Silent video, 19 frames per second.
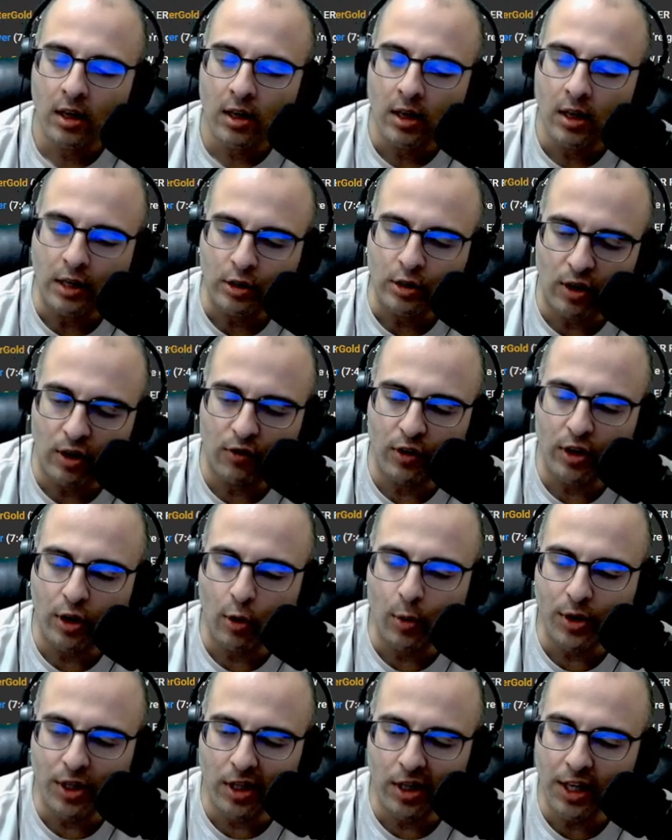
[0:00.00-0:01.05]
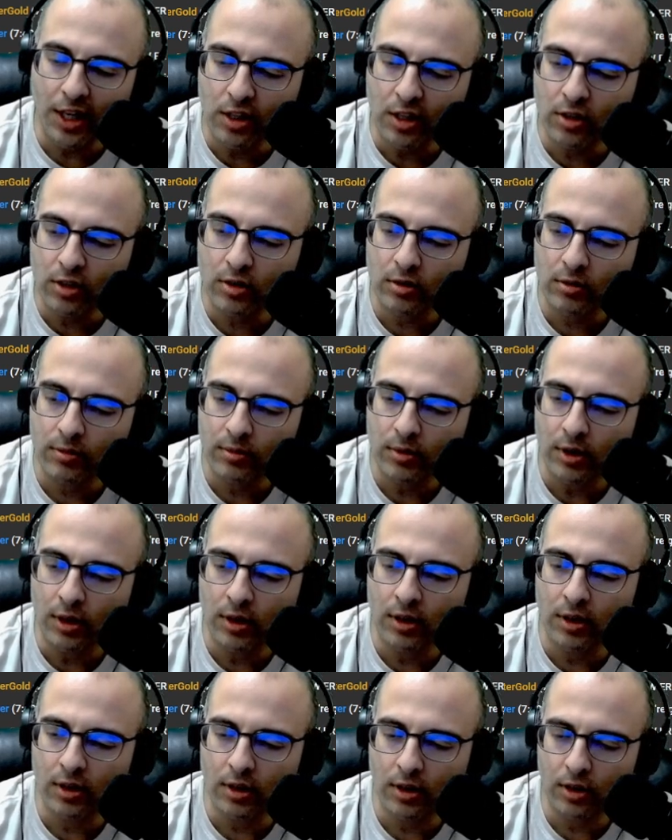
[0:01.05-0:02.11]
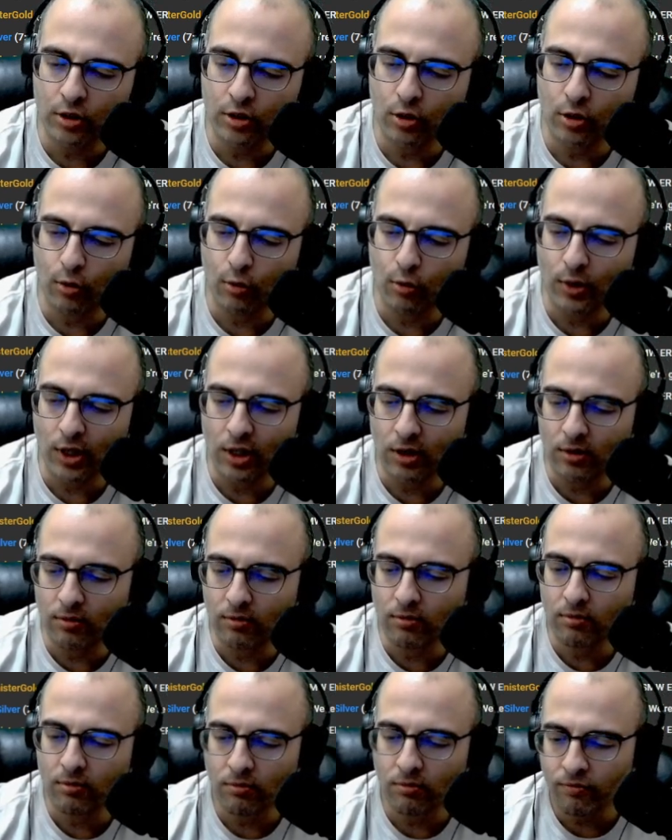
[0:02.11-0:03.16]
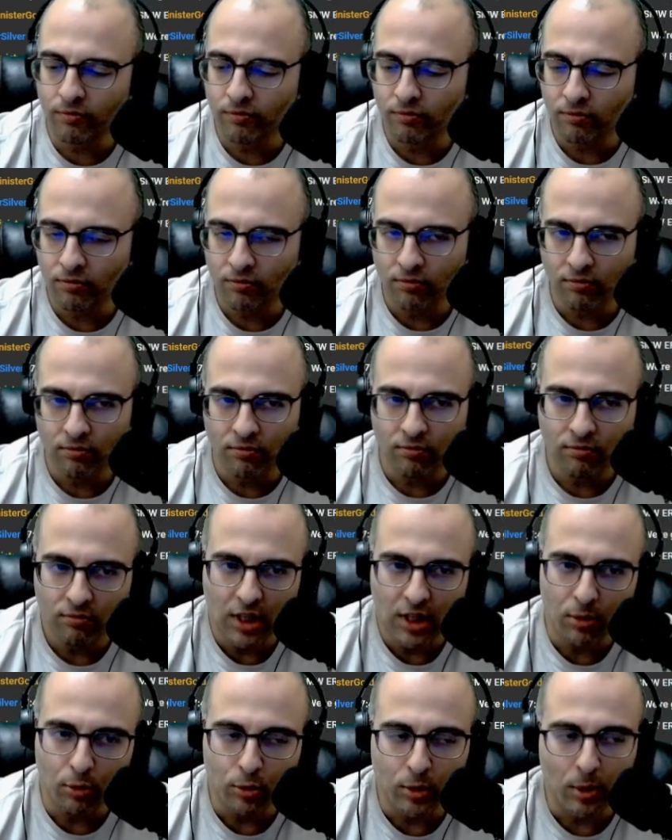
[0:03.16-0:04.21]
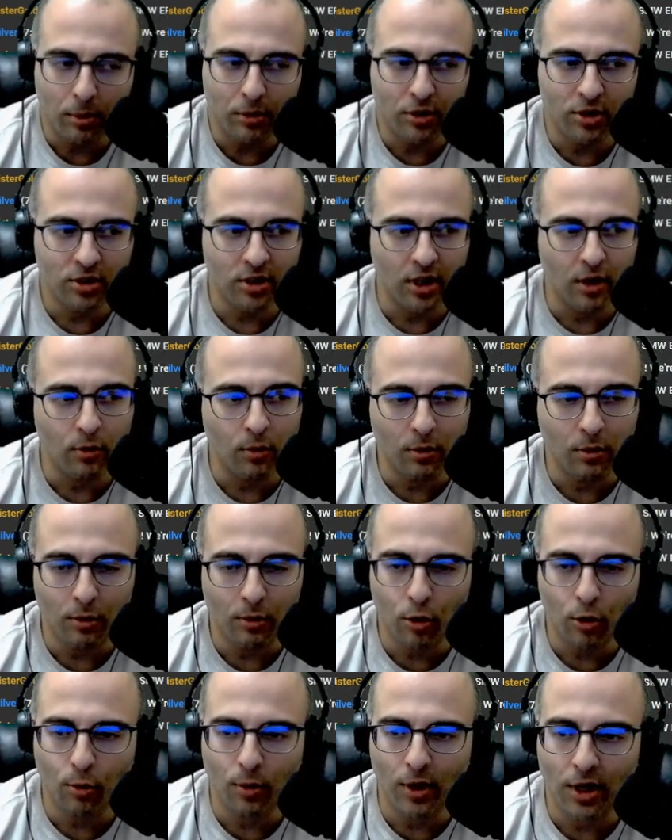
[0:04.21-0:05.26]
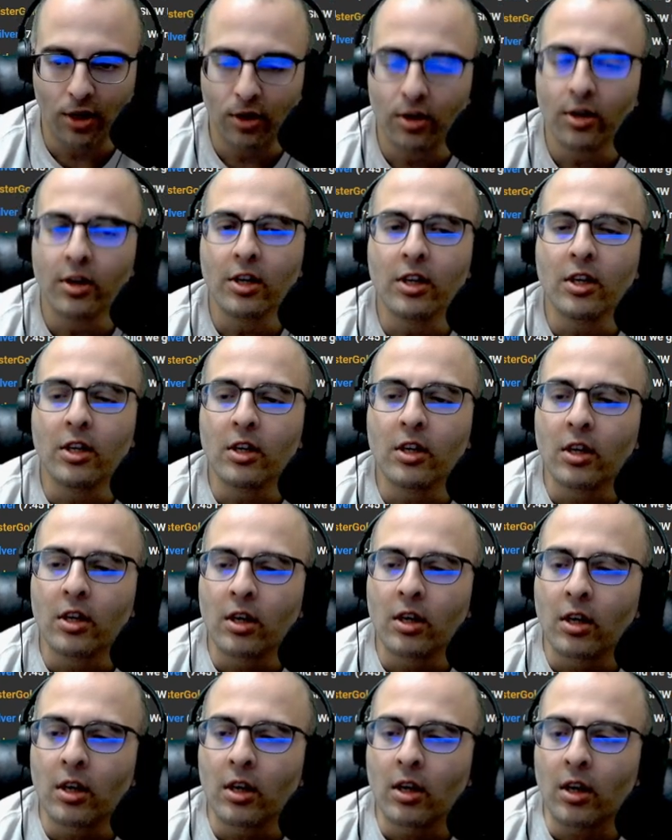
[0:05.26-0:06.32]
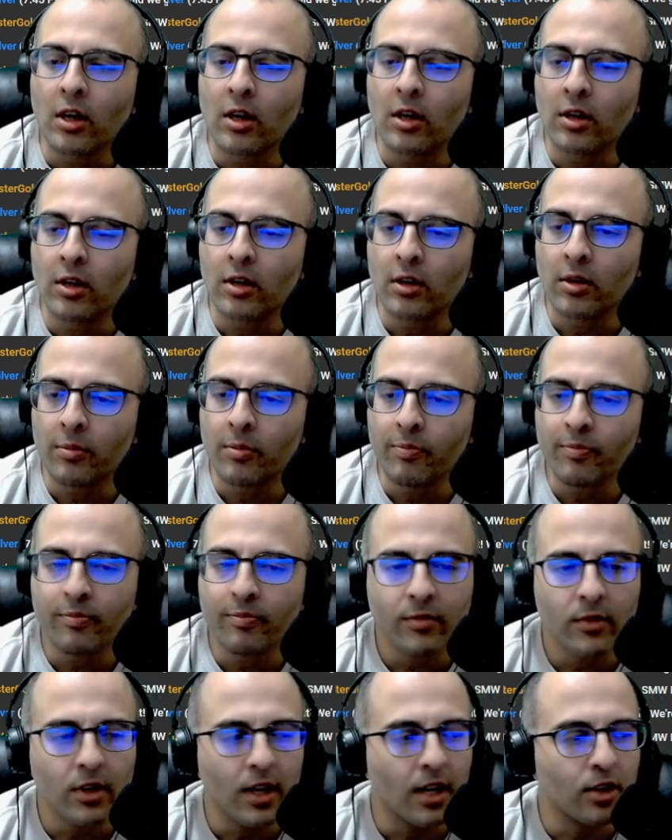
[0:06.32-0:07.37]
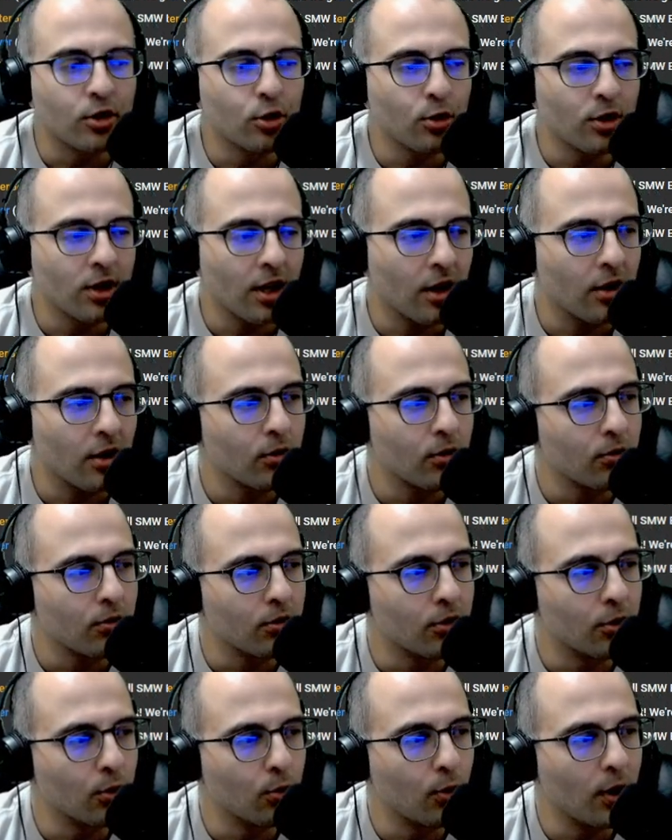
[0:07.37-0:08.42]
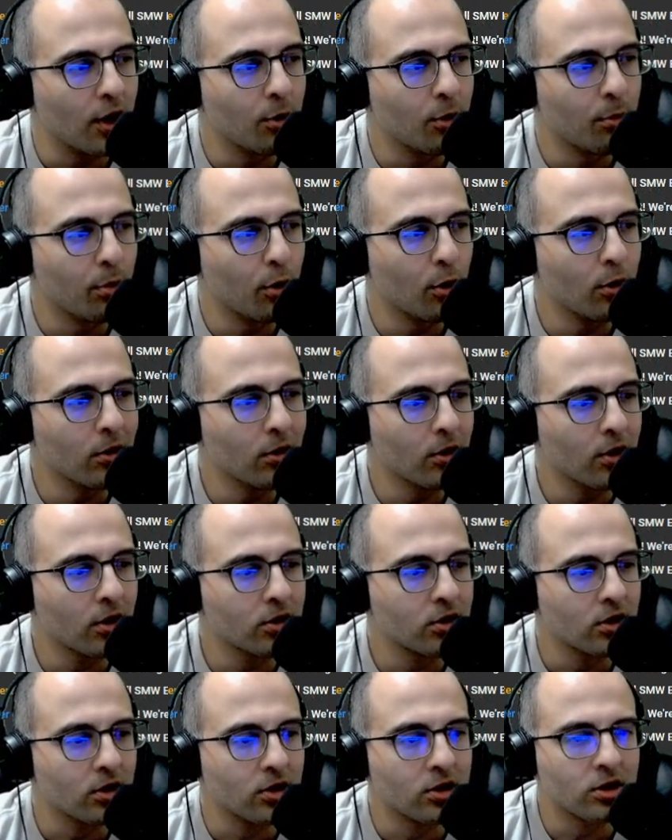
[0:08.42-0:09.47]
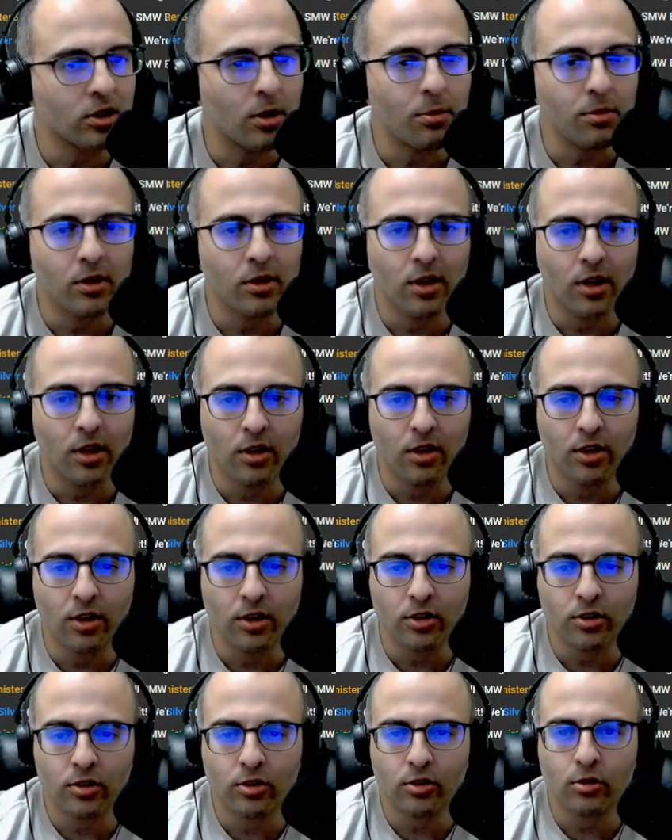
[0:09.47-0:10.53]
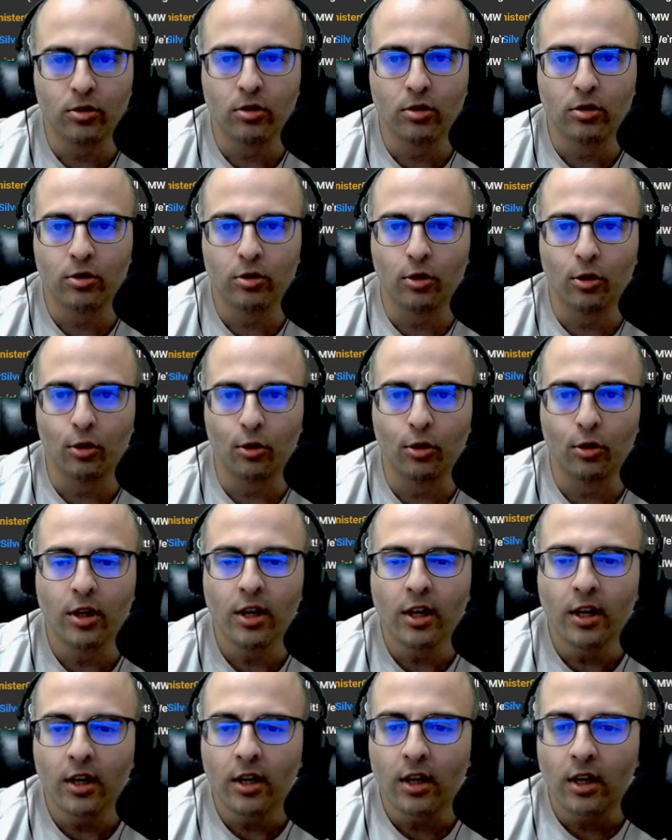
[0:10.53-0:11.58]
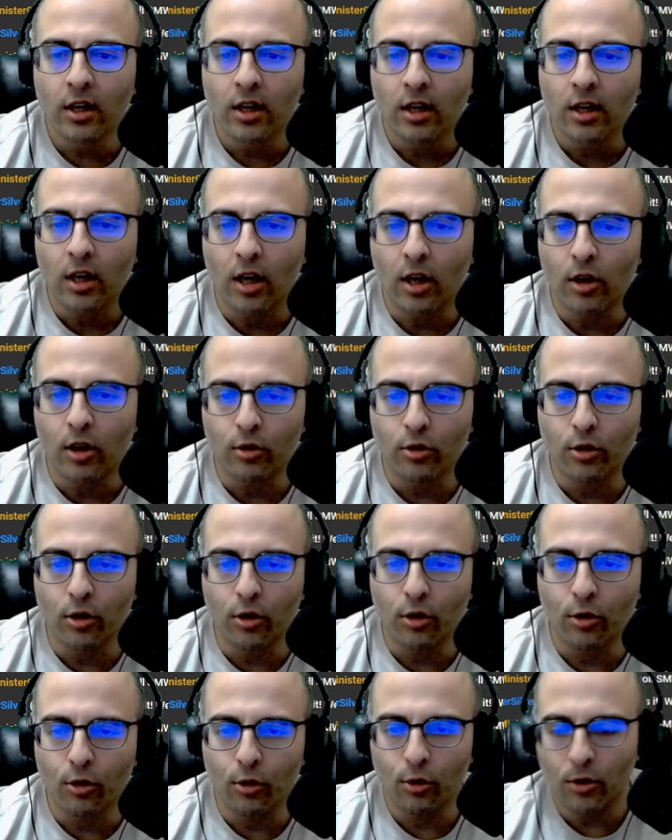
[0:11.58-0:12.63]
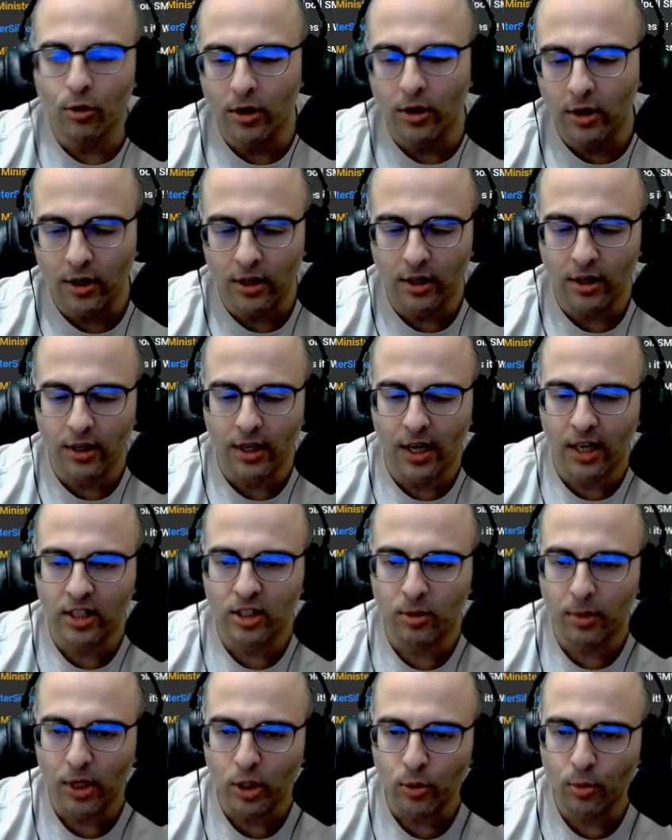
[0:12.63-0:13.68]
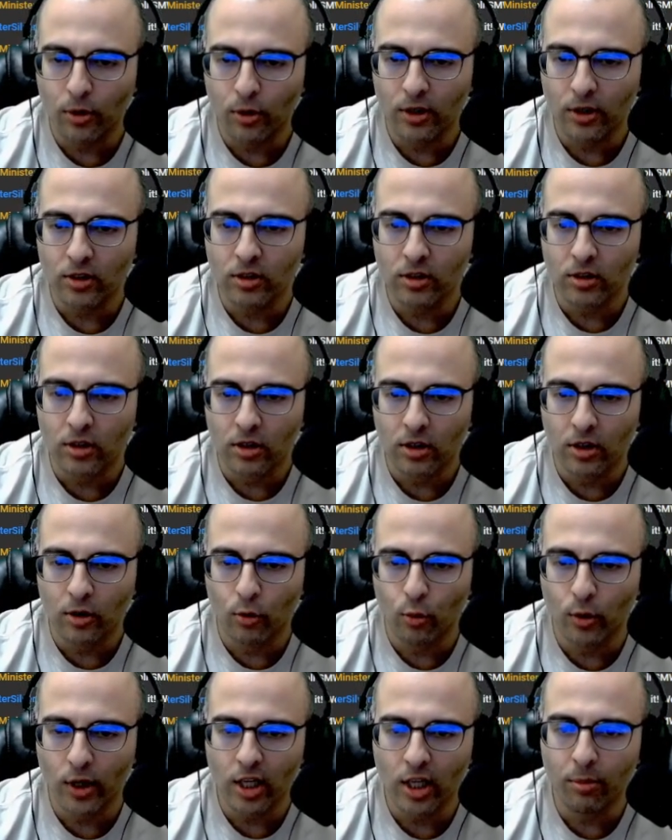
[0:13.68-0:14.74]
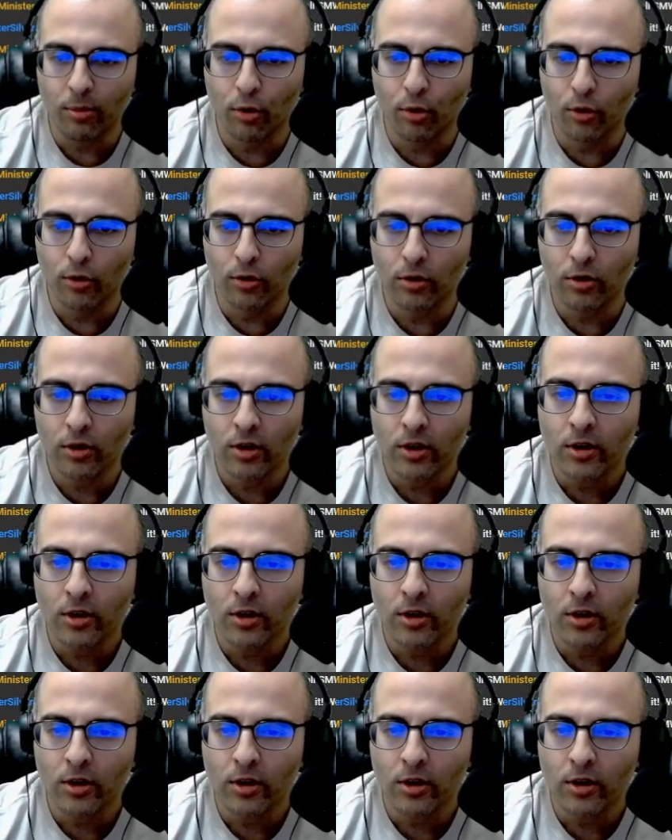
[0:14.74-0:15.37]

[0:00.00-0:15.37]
I try to figure out what they like, so we can get the most people to stay when we go raid. And so yeah, the way the poll looks is something like this. So I'll go exclamation point raid poll.